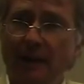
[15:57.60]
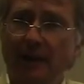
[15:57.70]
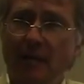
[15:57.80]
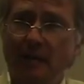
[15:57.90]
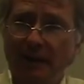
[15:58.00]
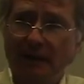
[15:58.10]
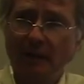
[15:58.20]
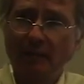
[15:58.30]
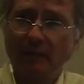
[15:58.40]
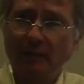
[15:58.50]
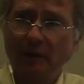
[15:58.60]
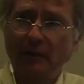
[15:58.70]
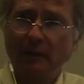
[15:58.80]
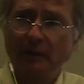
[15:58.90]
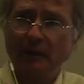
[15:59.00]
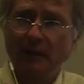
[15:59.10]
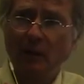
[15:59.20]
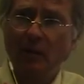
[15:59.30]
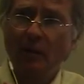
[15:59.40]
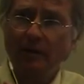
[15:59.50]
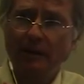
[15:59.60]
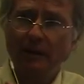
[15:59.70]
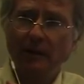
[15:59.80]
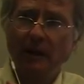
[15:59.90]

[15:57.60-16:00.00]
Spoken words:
did admit some Jews, but quotas